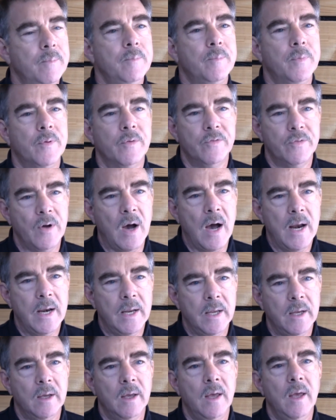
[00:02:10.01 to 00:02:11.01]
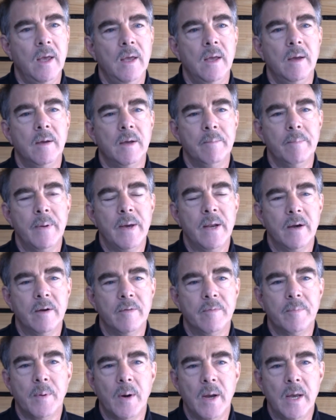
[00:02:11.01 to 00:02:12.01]
providing a
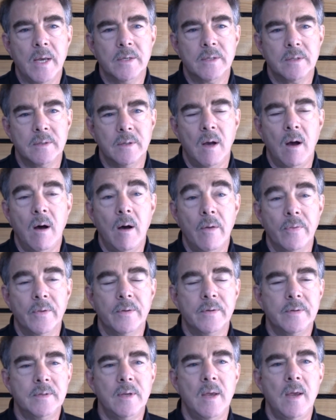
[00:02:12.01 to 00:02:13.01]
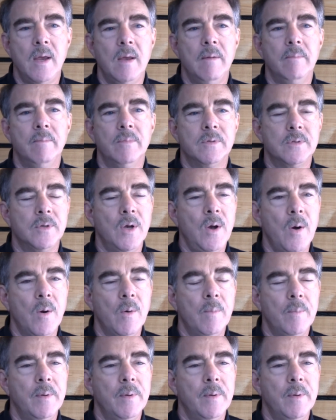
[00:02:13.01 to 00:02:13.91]
competitive price on the same scope.